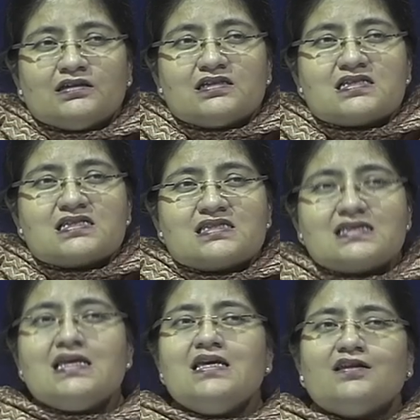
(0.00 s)

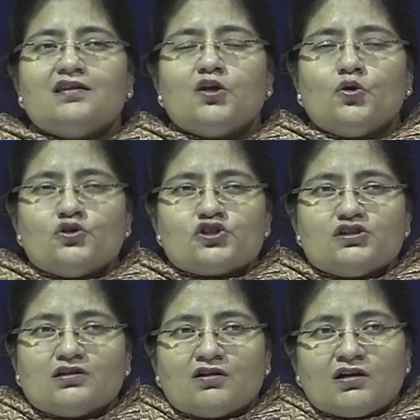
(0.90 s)
sea, the
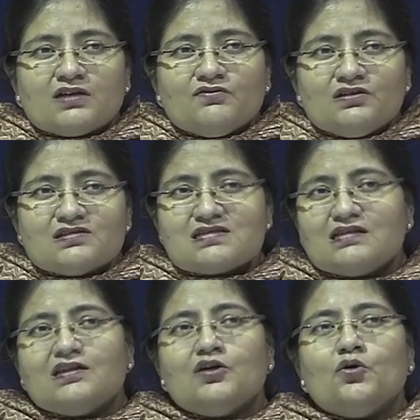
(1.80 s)
ocean, not even the sea,
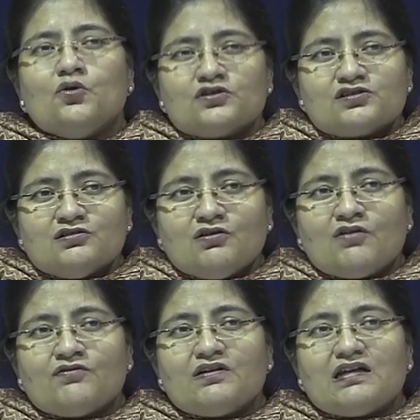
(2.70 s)
the ocean
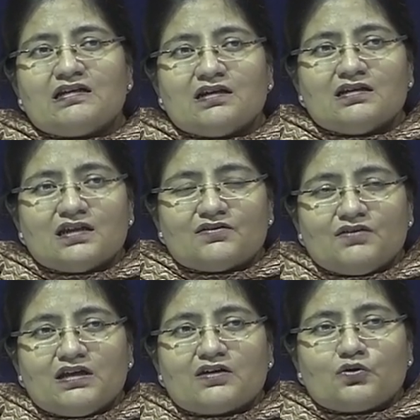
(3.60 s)
of data that we
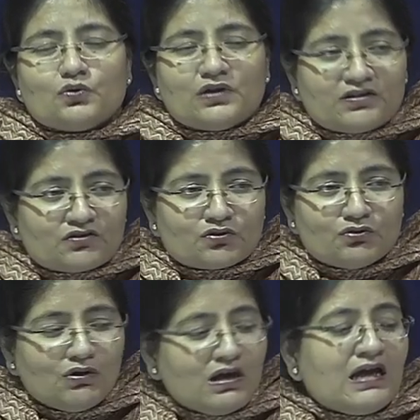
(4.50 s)
are going through
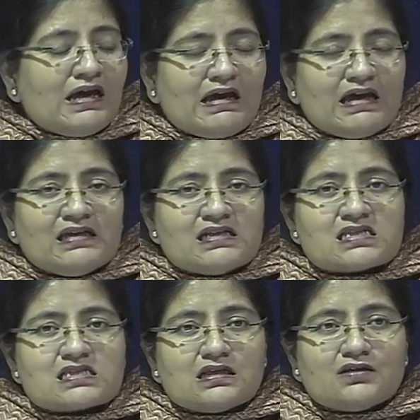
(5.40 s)

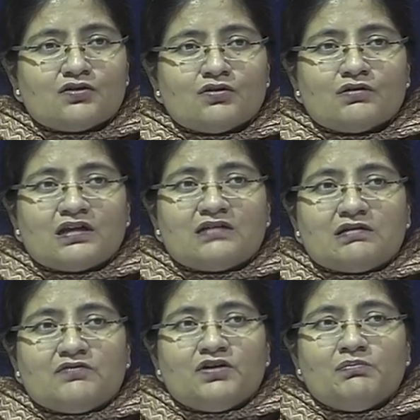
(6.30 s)
is,
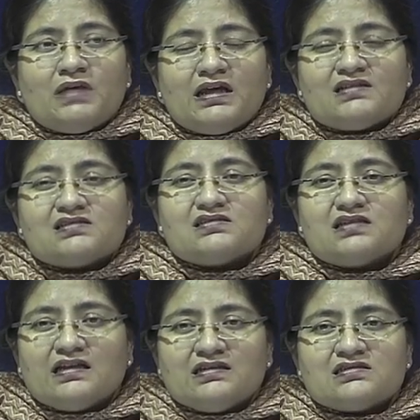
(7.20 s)
we make
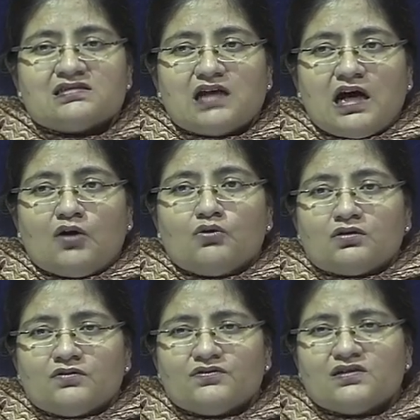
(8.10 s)
sense out
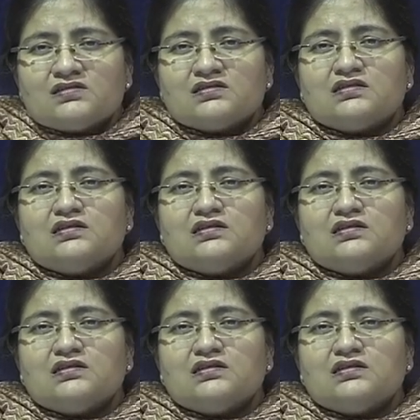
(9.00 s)
of this